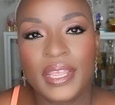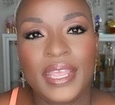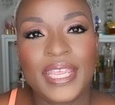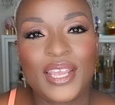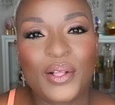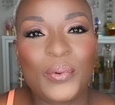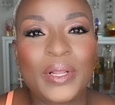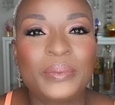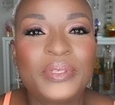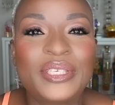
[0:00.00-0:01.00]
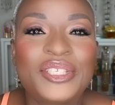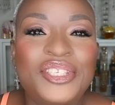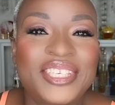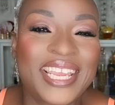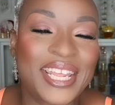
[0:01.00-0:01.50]
Hey y'all, welcome to the
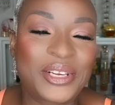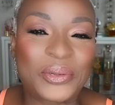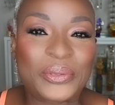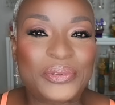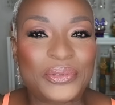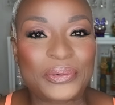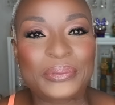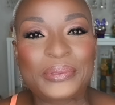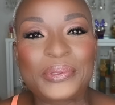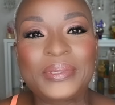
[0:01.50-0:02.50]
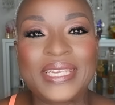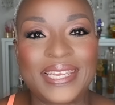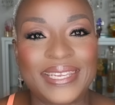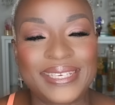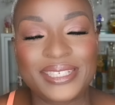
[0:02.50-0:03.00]
channel. So
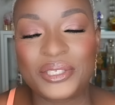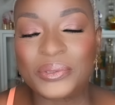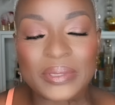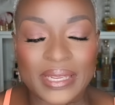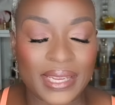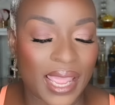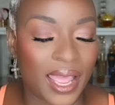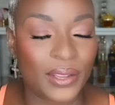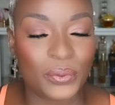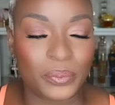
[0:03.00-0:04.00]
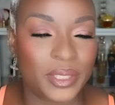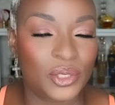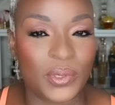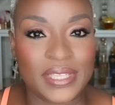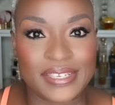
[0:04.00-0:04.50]
today, today I will be
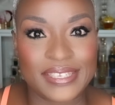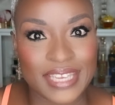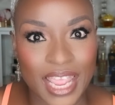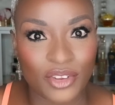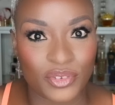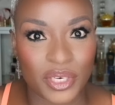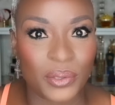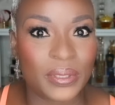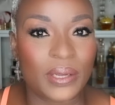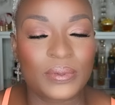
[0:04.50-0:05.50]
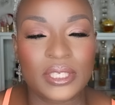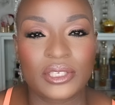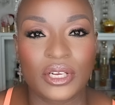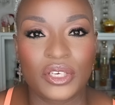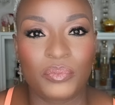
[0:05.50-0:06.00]
doing this tag video that was
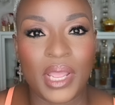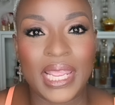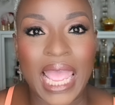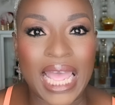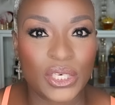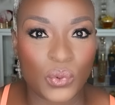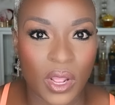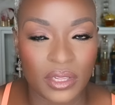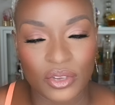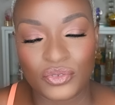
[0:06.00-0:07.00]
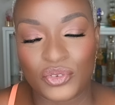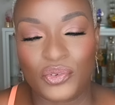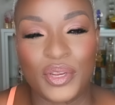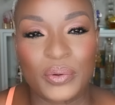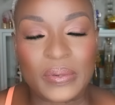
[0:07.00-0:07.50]
started by Adwoa Loves
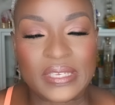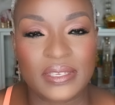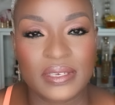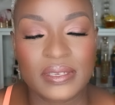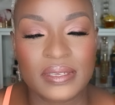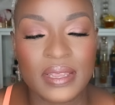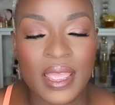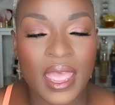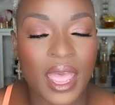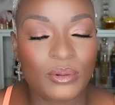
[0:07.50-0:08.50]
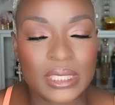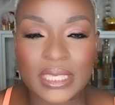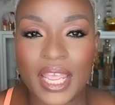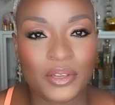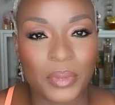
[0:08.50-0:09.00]
Fragrances. I was
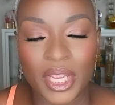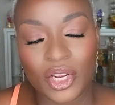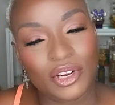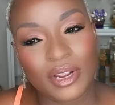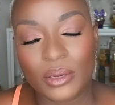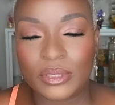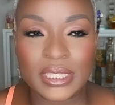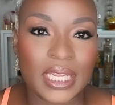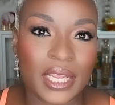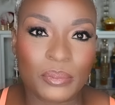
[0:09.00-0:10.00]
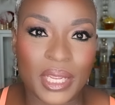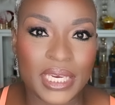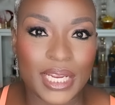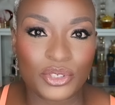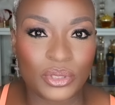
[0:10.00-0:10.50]
tagged by her, I was tagged by
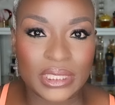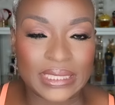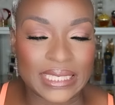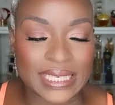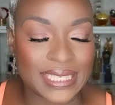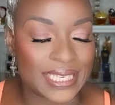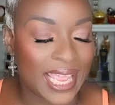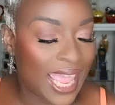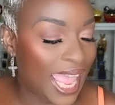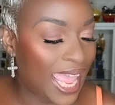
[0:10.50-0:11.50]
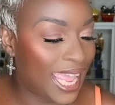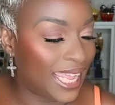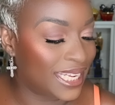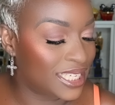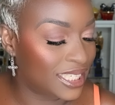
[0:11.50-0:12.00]
Naturally Liz,
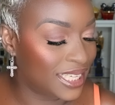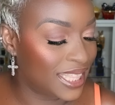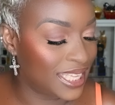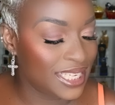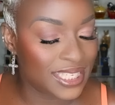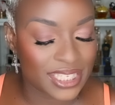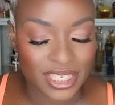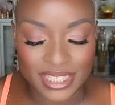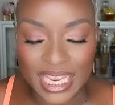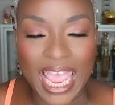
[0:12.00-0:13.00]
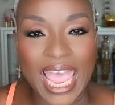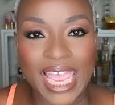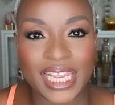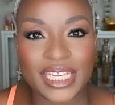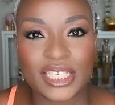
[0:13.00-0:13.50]
and this
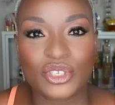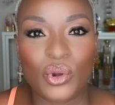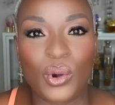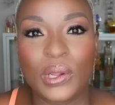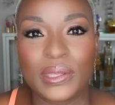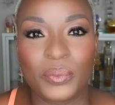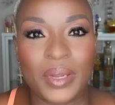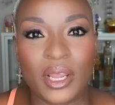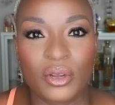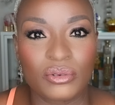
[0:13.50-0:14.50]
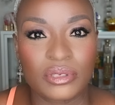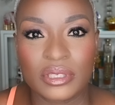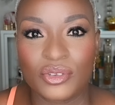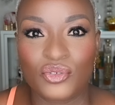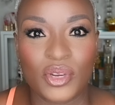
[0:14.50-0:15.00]
tag is all
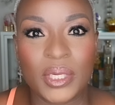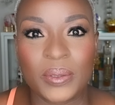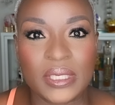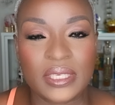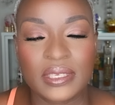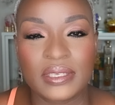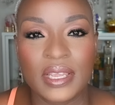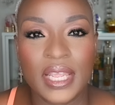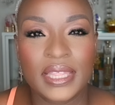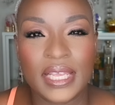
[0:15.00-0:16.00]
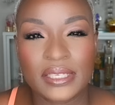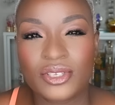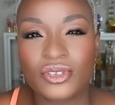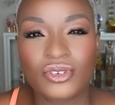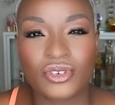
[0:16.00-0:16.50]
about the fragrances that
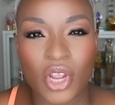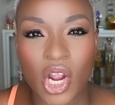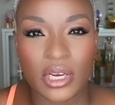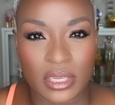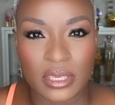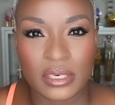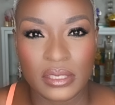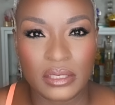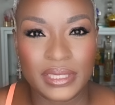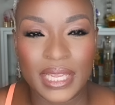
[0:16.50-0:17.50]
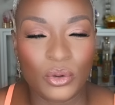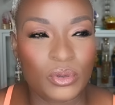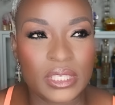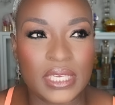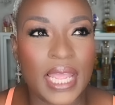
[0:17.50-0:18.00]
started, that
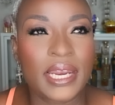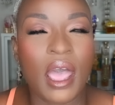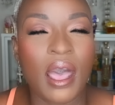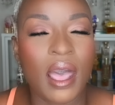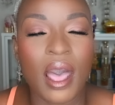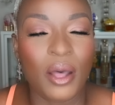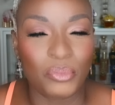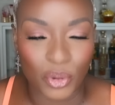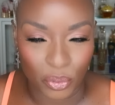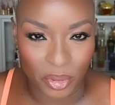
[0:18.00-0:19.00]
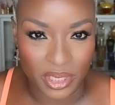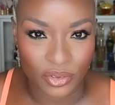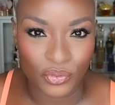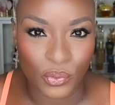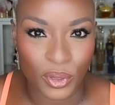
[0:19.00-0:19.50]
was that aha
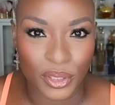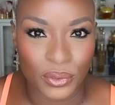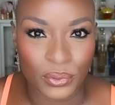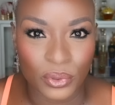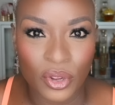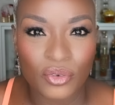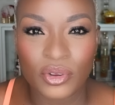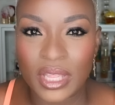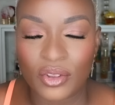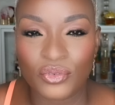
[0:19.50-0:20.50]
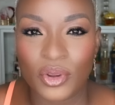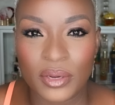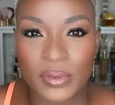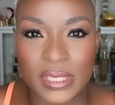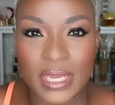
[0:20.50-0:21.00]
moment for you for that
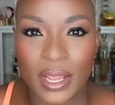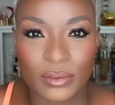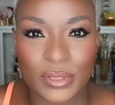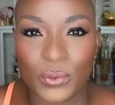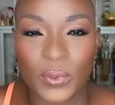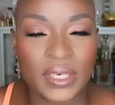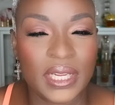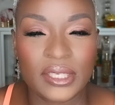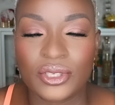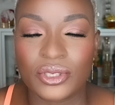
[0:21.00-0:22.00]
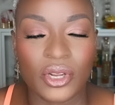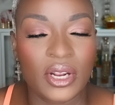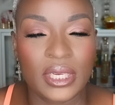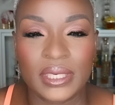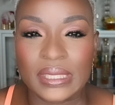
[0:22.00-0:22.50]
fragrance house, the one that
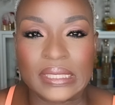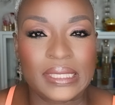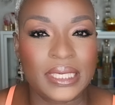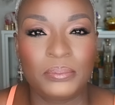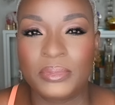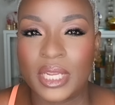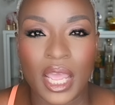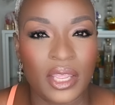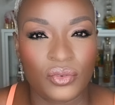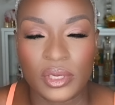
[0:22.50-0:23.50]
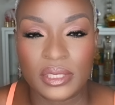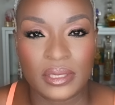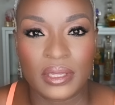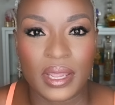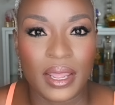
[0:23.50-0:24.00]
started the deep dive
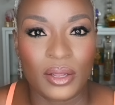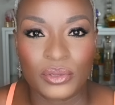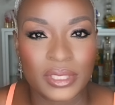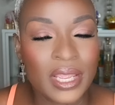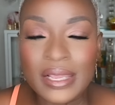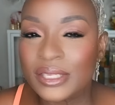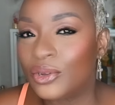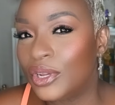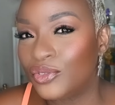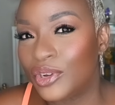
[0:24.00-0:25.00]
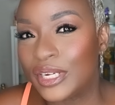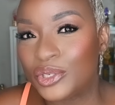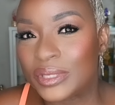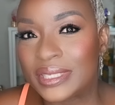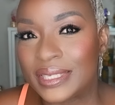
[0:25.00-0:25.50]
into the house. So if you're
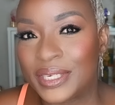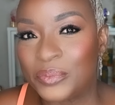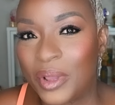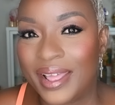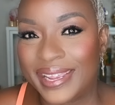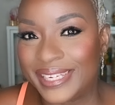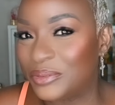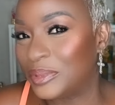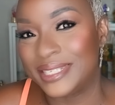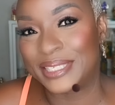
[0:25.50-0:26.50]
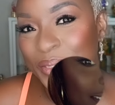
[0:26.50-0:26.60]
interested in mine, please